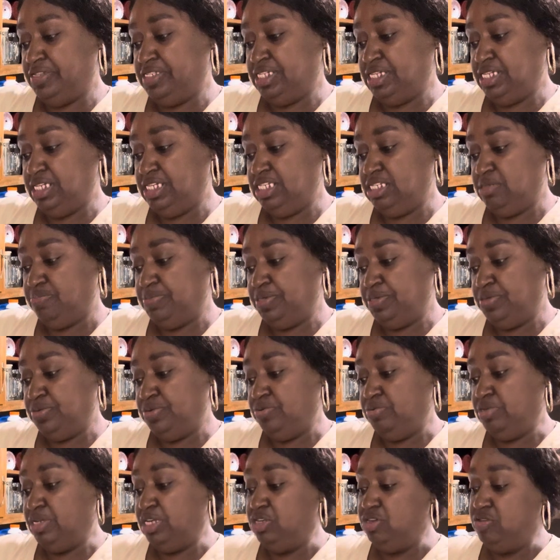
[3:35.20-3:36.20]

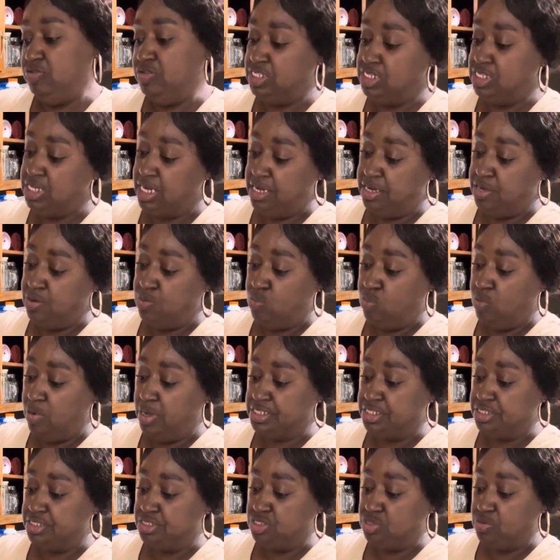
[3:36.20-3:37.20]
teaspoon, and you can take it
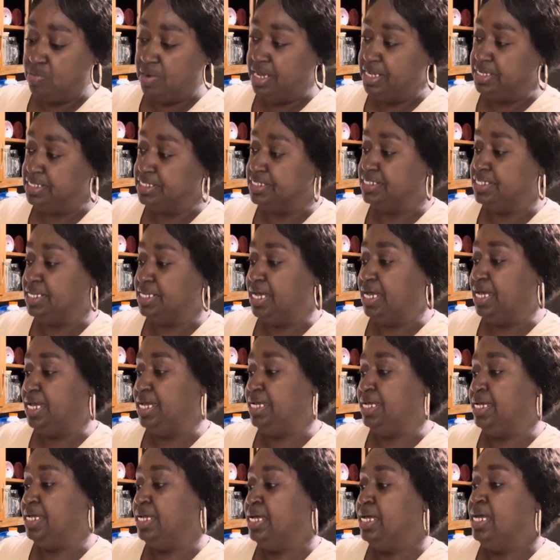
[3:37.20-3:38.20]
once or twice a
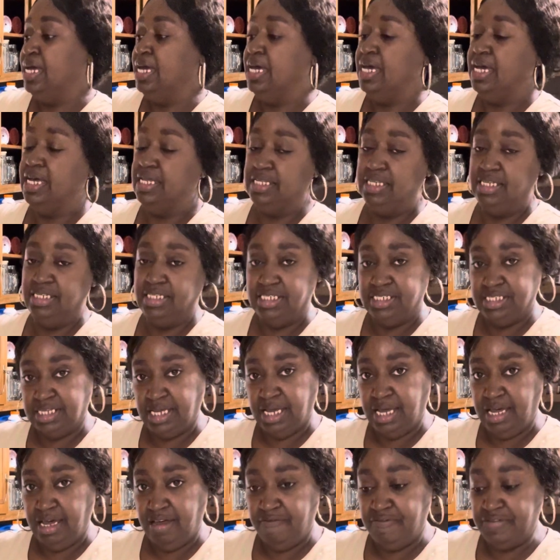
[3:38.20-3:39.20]
day, and this is
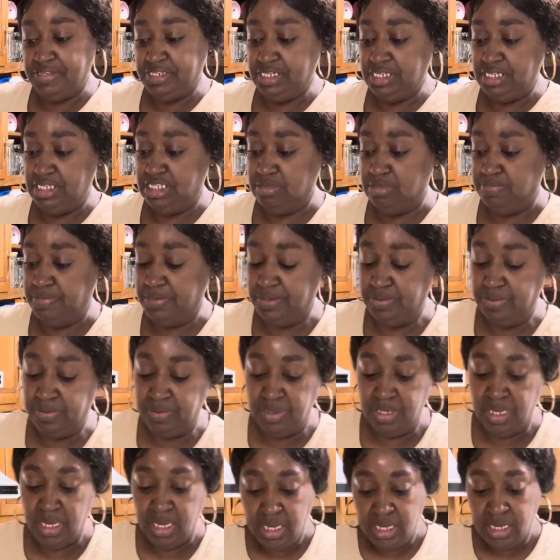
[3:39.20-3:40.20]
1/2 teaspoon.
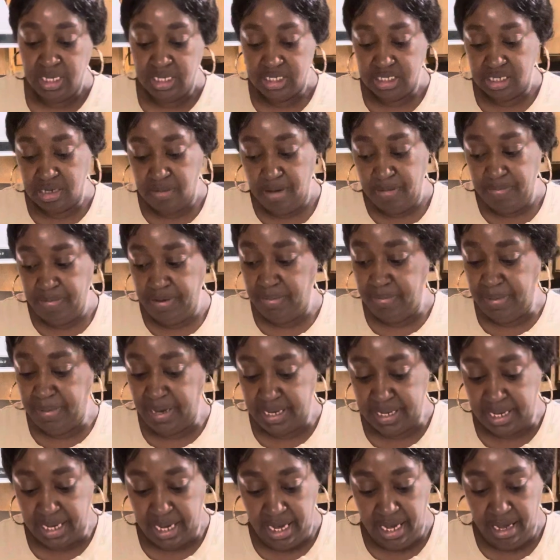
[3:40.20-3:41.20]
So I'm gonna put
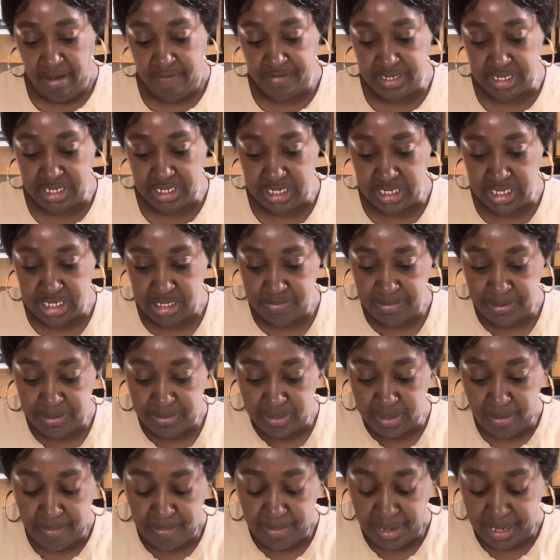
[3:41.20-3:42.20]
about 1/2 teaspoon
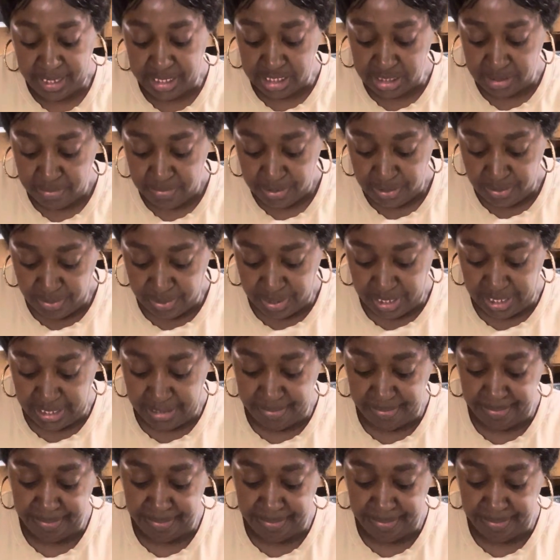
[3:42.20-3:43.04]
in my smoothie.